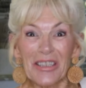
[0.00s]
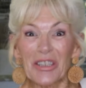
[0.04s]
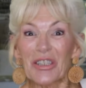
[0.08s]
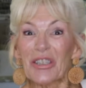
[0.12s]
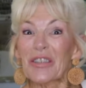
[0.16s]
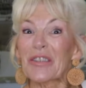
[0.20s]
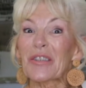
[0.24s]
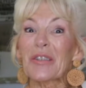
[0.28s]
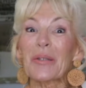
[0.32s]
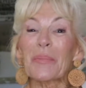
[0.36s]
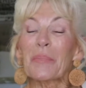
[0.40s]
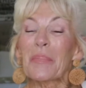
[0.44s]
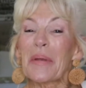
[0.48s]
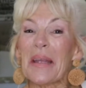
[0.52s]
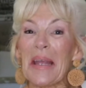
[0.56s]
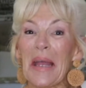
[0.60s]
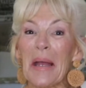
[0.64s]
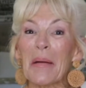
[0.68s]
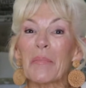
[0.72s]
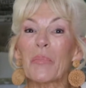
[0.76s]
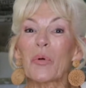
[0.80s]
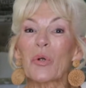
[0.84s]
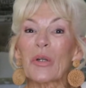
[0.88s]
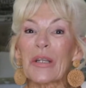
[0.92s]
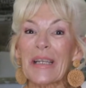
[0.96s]
Just to be
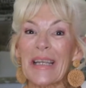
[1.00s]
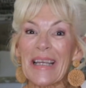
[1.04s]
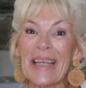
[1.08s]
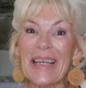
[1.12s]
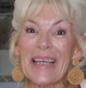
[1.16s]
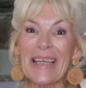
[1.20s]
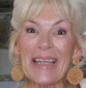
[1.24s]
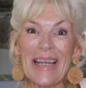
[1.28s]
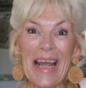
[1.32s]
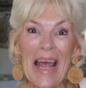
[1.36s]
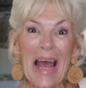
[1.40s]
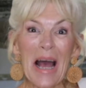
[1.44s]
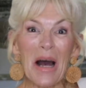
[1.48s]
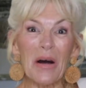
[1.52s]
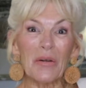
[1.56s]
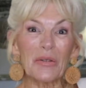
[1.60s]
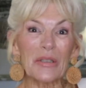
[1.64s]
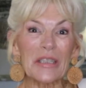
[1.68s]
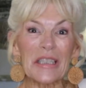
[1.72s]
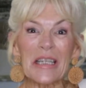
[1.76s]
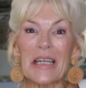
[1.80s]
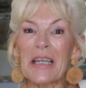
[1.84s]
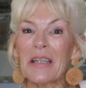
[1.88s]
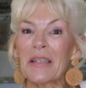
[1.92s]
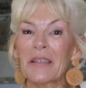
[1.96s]
able to get
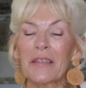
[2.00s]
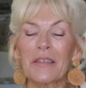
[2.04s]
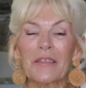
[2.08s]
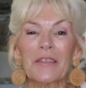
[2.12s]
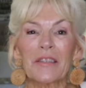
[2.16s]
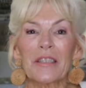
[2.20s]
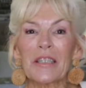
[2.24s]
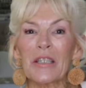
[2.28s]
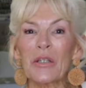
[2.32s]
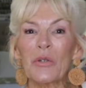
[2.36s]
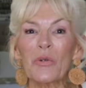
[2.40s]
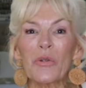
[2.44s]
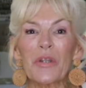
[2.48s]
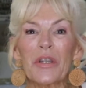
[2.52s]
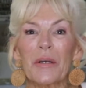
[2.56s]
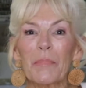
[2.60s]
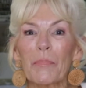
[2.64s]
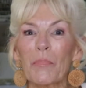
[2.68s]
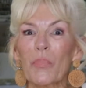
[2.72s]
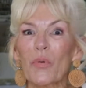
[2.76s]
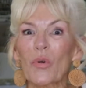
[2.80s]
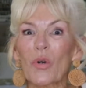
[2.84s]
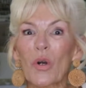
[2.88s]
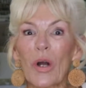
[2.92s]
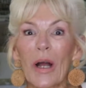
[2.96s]
out, and still the
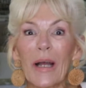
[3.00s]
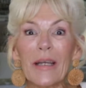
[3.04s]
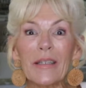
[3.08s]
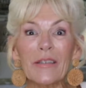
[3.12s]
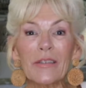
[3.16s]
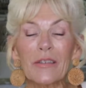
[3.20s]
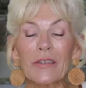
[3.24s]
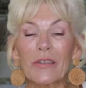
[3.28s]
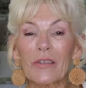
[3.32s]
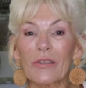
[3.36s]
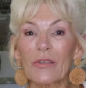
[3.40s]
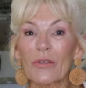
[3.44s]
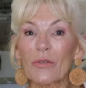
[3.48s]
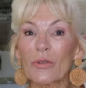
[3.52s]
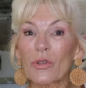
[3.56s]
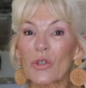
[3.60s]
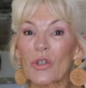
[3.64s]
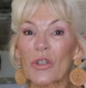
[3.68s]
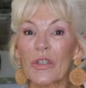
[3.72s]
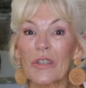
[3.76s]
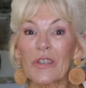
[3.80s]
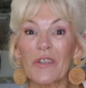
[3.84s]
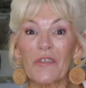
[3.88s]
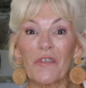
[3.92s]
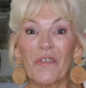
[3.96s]
prices are
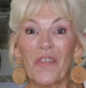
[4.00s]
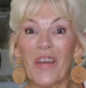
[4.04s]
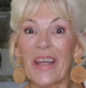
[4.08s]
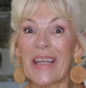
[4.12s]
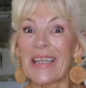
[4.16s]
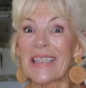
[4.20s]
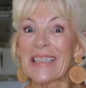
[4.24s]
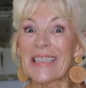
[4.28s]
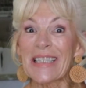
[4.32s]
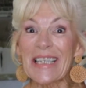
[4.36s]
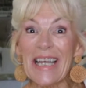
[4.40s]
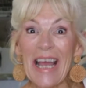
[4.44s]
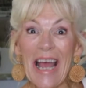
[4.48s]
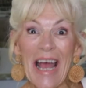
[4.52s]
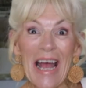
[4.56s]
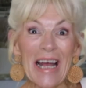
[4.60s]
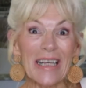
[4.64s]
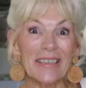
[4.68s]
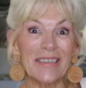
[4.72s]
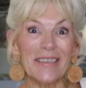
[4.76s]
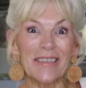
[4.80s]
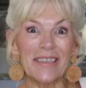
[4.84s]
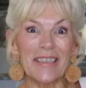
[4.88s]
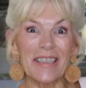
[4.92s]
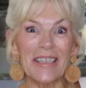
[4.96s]
just
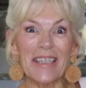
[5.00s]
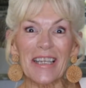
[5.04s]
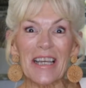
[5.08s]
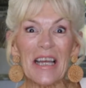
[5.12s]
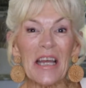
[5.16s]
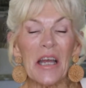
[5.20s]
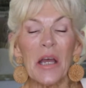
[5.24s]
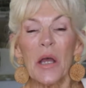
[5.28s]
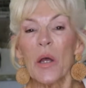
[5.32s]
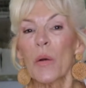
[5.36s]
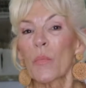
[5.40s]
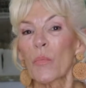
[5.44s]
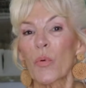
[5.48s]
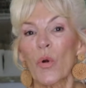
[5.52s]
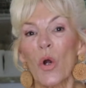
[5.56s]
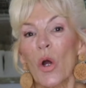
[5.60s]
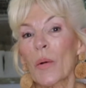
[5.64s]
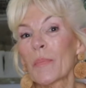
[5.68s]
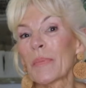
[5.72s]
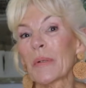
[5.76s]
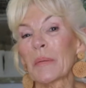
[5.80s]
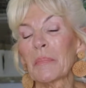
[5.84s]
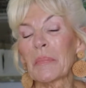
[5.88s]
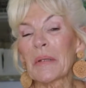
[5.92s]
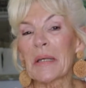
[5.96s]
fantastic.
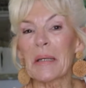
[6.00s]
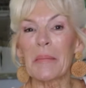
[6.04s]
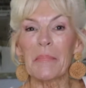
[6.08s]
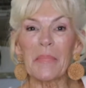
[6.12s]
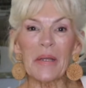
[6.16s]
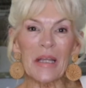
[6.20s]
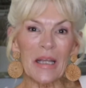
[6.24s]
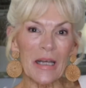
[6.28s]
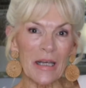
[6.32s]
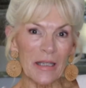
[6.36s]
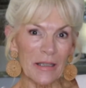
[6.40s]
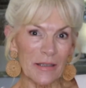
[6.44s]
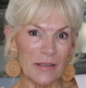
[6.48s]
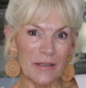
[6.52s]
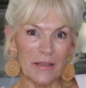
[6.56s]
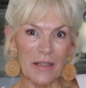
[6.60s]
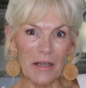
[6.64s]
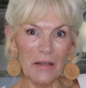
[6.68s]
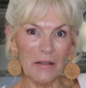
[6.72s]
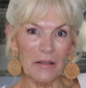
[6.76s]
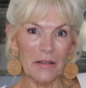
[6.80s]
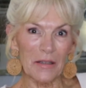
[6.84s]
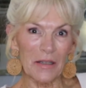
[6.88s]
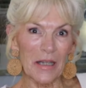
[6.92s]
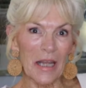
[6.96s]
Probably because
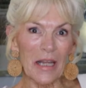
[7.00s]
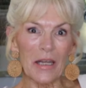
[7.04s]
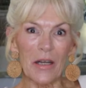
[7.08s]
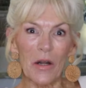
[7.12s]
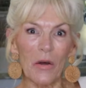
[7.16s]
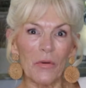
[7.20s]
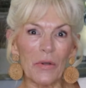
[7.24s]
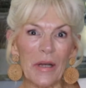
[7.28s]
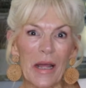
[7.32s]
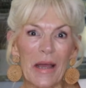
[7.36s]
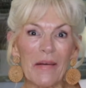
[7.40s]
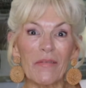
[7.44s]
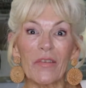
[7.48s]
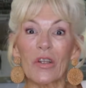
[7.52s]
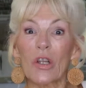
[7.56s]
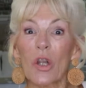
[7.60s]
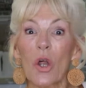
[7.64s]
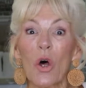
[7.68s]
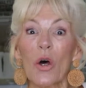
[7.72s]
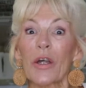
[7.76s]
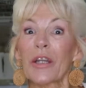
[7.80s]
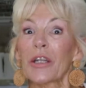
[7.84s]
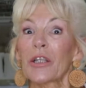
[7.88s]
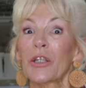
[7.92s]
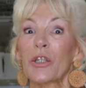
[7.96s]
they don't have a
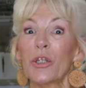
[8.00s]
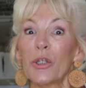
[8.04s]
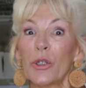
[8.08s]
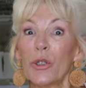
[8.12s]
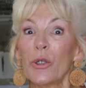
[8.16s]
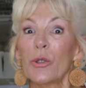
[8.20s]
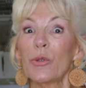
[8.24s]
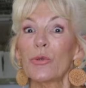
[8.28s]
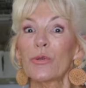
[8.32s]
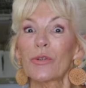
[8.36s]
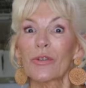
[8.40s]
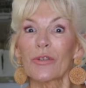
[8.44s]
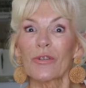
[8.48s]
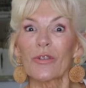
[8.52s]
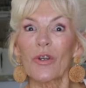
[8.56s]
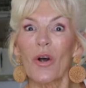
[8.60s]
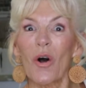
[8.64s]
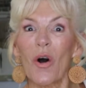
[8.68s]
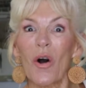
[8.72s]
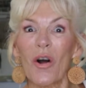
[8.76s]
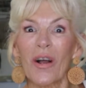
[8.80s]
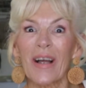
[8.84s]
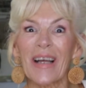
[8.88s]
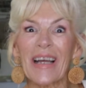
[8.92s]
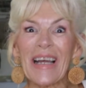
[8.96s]
lot of new
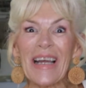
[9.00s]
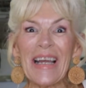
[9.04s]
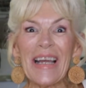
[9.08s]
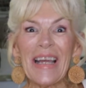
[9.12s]
stock.